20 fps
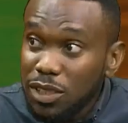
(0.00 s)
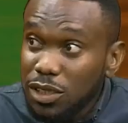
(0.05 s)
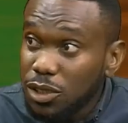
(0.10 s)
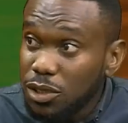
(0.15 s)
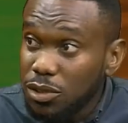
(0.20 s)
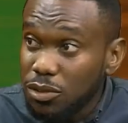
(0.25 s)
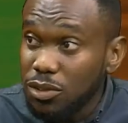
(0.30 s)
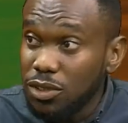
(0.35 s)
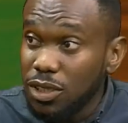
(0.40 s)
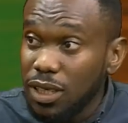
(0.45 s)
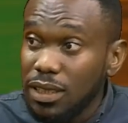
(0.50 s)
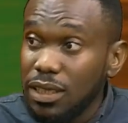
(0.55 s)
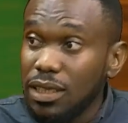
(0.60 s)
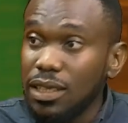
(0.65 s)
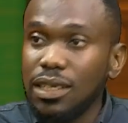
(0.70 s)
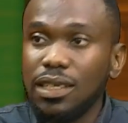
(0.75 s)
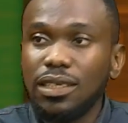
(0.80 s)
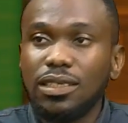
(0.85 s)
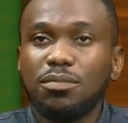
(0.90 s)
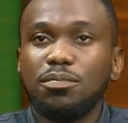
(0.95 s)
the children,
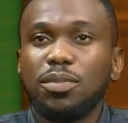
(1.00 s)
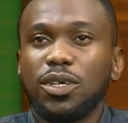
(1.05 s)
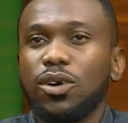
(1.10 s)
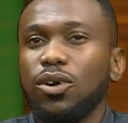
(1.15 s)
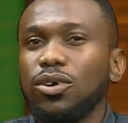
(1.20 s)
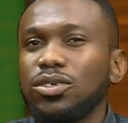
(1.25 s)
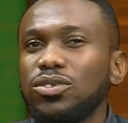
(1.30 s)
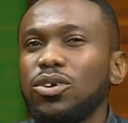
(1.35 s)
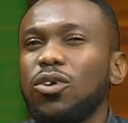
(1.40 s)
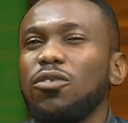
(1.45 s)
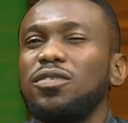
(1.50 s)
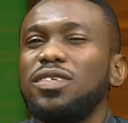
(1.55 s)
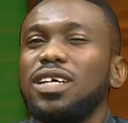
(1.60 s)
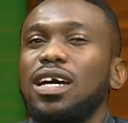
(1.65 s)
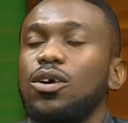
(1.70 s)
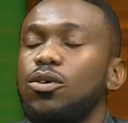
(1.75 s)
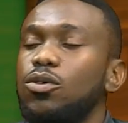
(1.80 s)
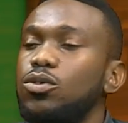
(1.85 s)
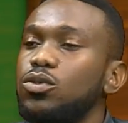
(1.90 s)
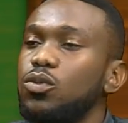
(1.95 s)
it is because of
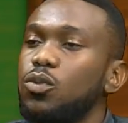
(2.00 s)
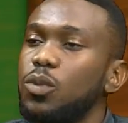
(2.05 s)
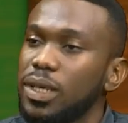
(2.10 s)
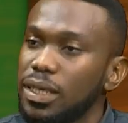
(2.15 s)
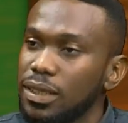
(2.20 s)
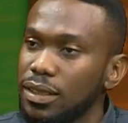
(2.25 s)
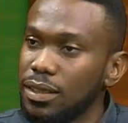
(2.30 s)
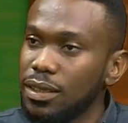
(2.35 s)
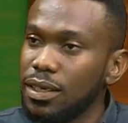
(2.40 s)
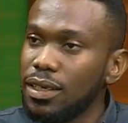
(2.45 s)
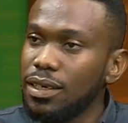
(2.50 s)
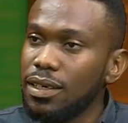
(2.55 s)
their own will.